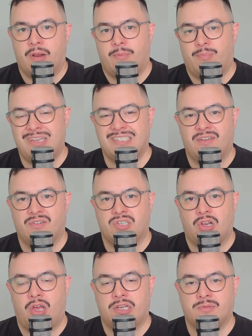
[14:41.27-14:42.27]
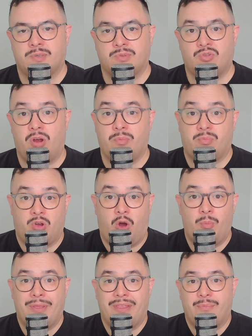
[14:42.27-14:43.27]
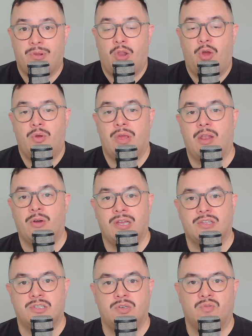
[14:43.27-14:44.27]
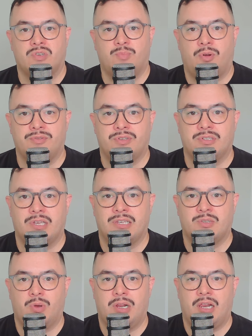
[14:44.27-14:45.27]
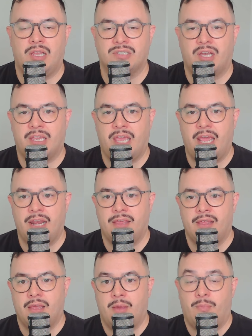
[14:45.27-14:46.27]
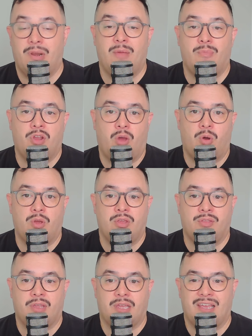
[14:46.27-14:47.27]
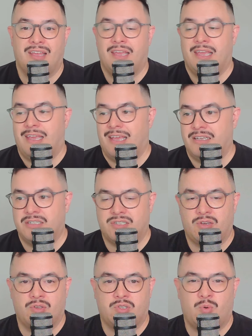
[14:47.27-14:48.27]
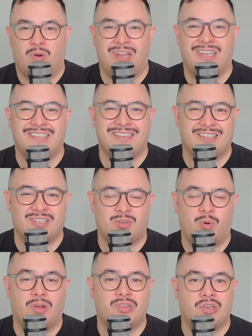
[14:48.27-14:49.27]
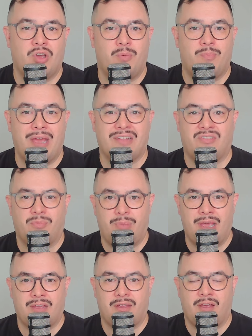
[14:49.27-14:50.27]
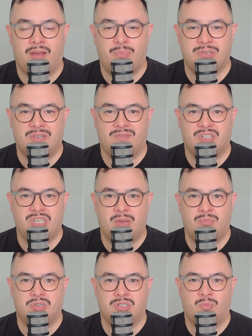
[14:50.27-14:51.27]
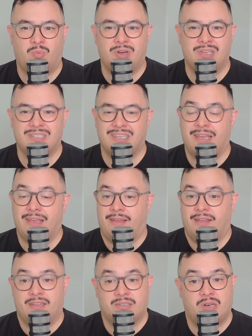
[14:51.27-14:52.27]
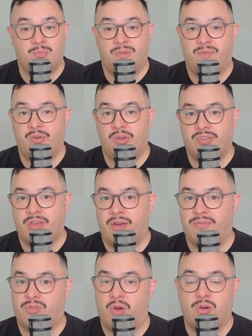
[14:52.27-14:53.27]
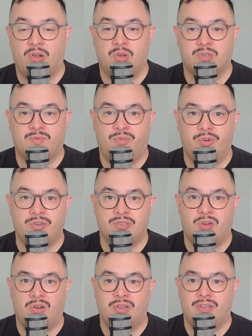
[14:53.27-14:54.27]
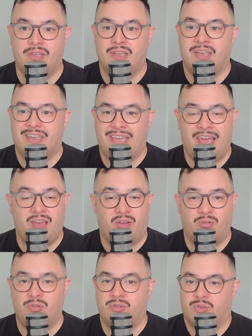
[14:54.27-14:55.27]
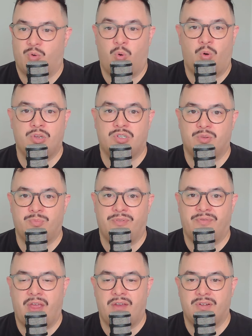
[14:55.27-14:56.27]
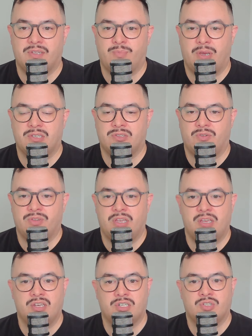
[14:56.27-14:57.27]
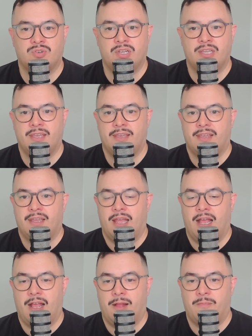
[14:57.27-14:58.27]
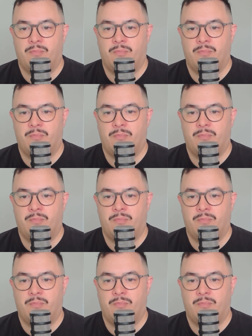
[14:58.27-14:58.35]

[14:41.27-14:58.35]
Please give us a like and subscribe. Comment below, and I'll get to your responses as quickly as I can. But let me know what you think. Is this a good squad? Is this a squad to go back-to-back Pacific Championship winners? It's going to be very tough. Tonga looks very solid. Kangaroos always should be favorites based on their history. I